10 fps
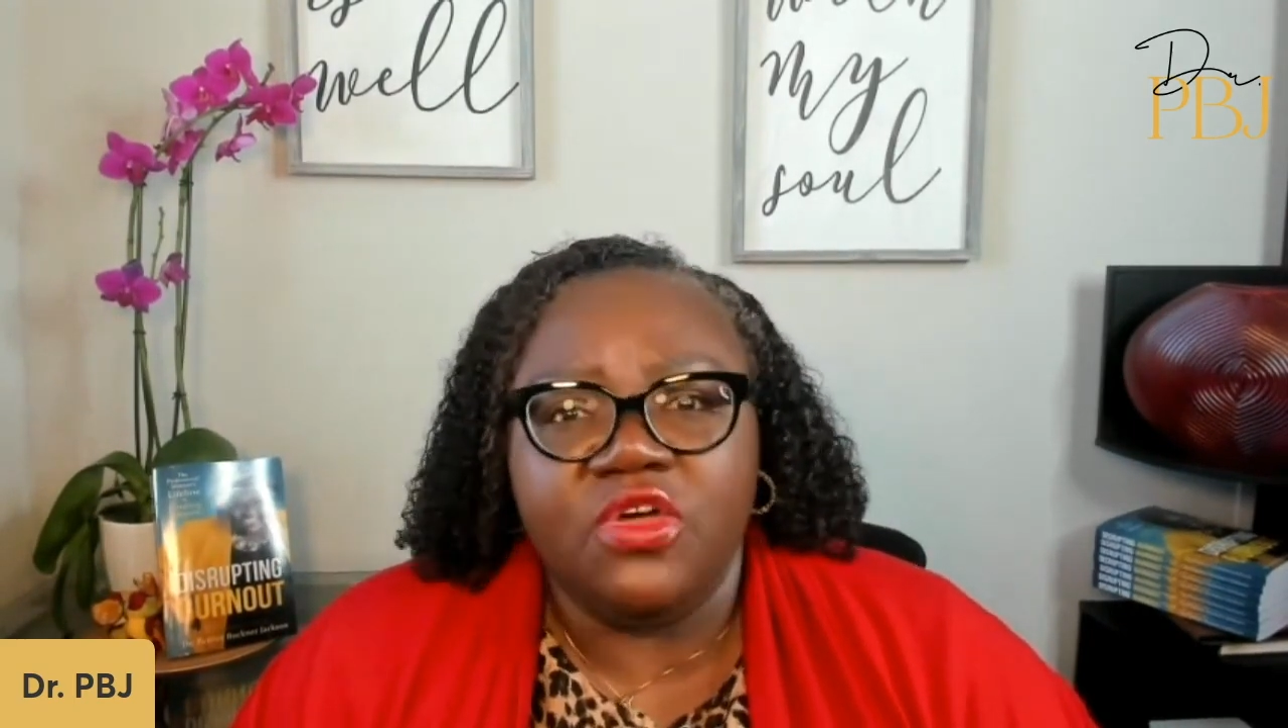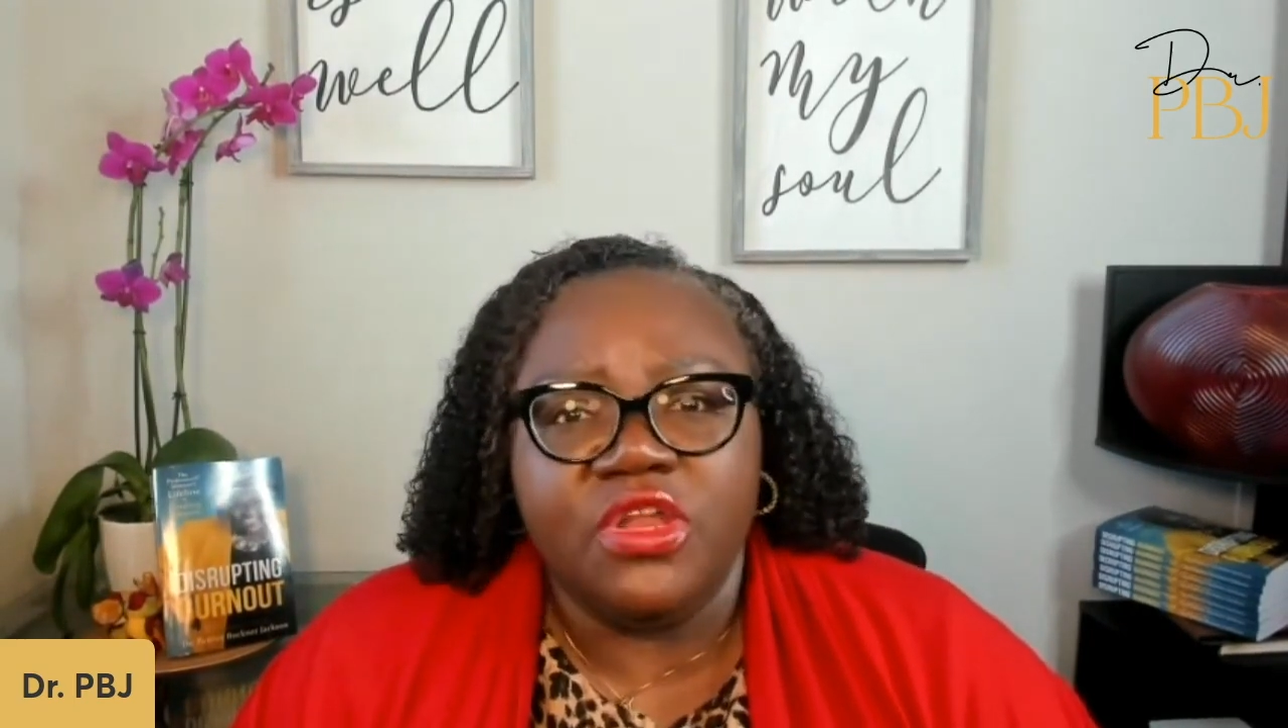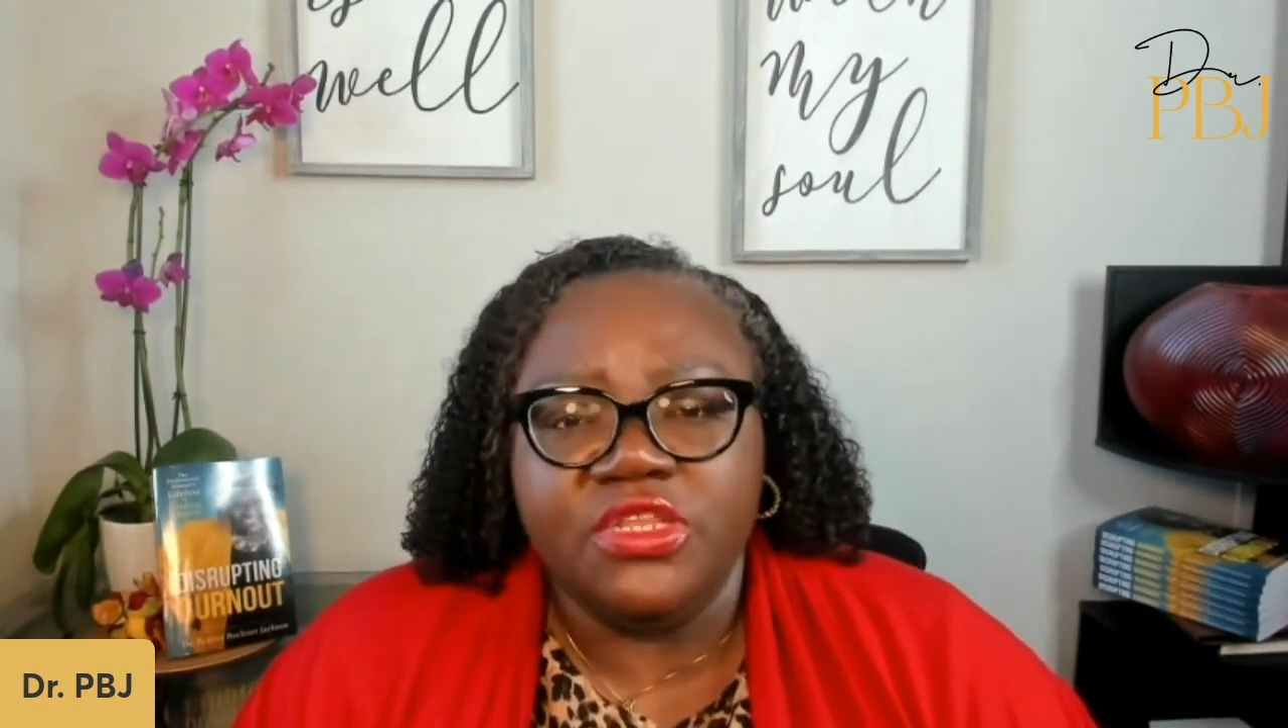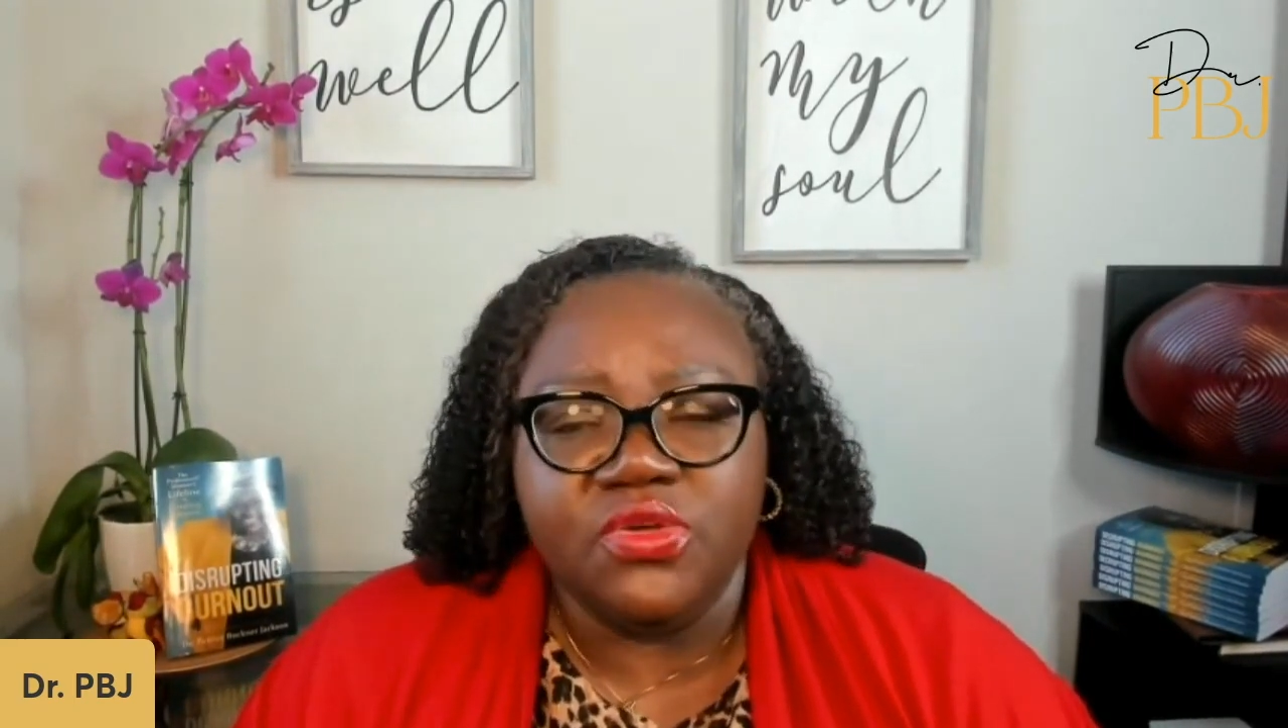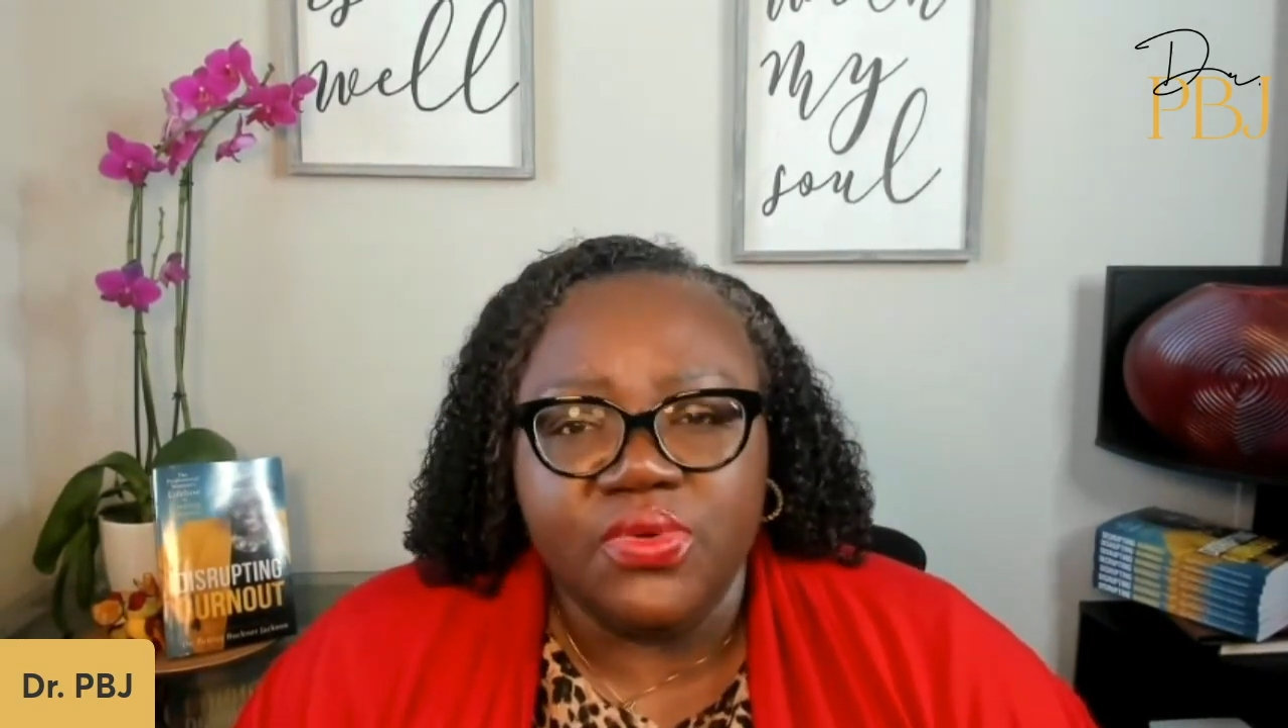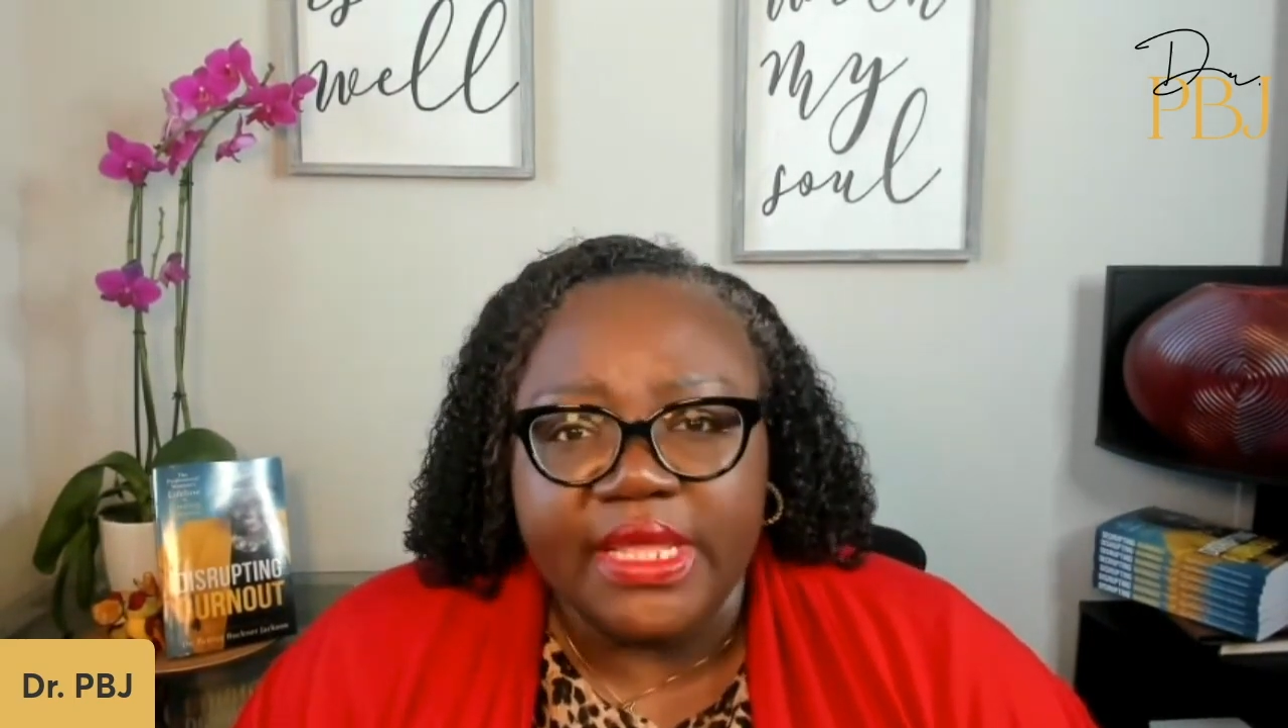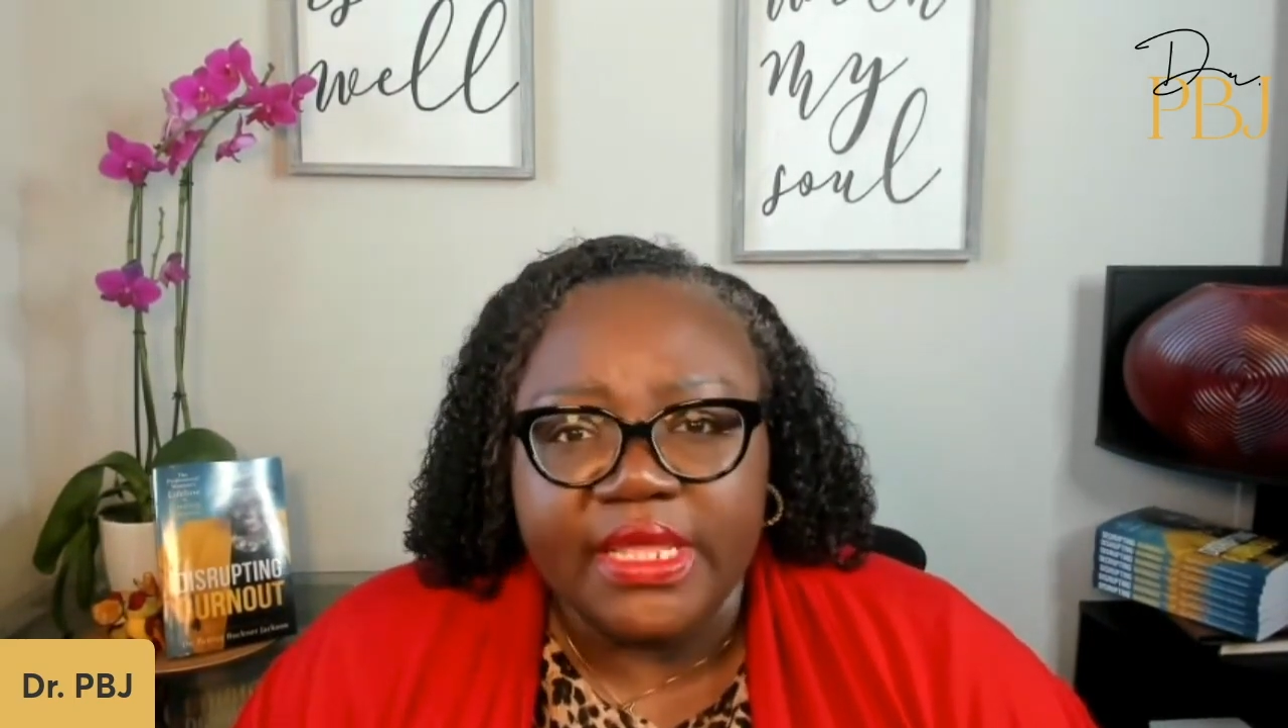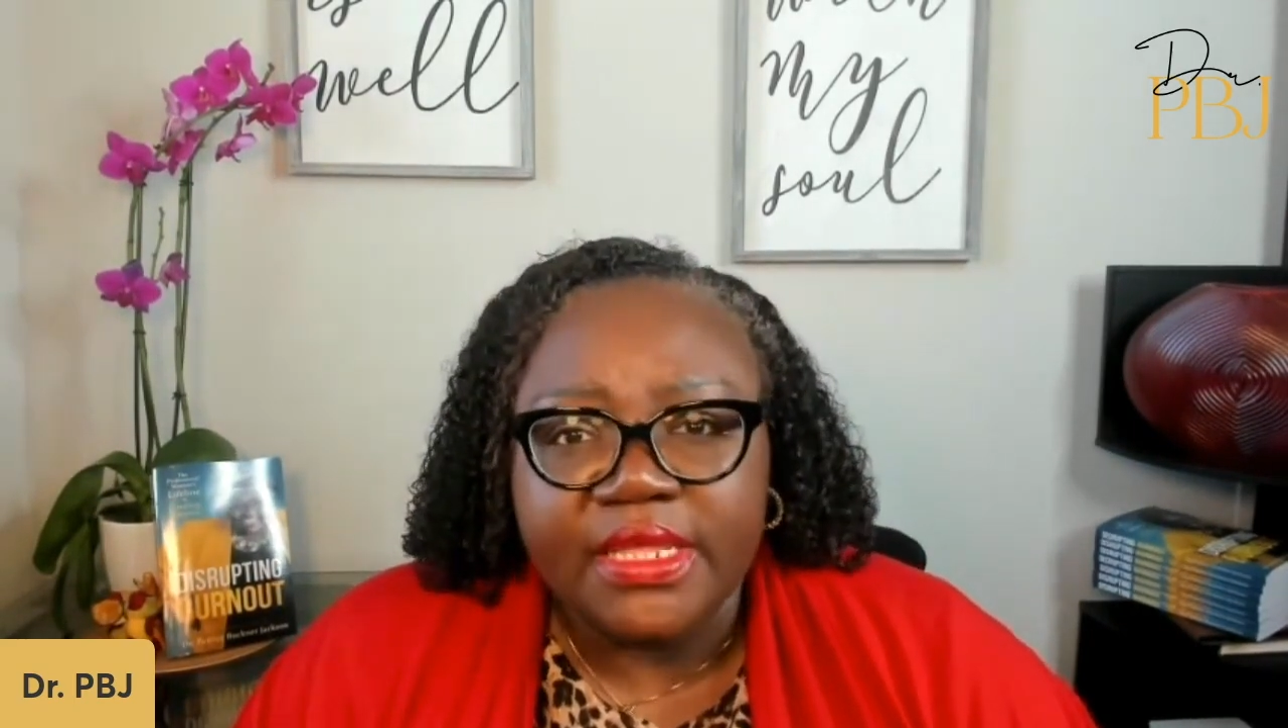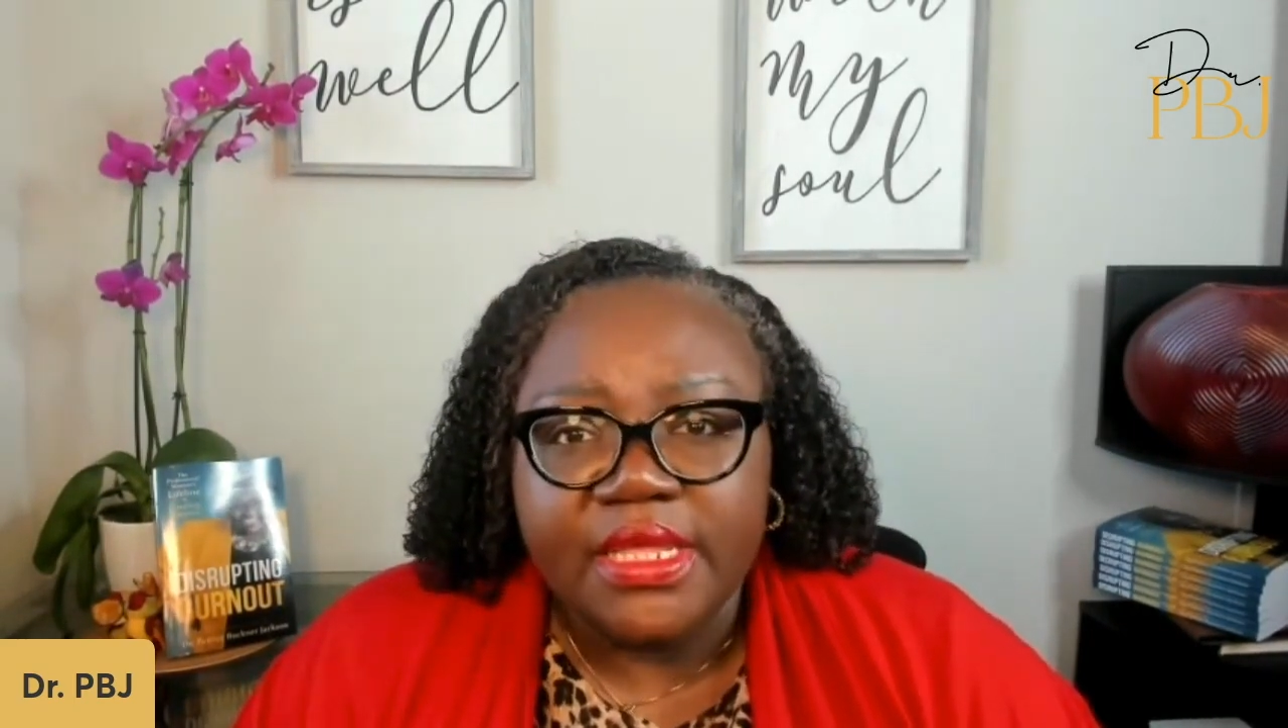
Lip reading: to do it,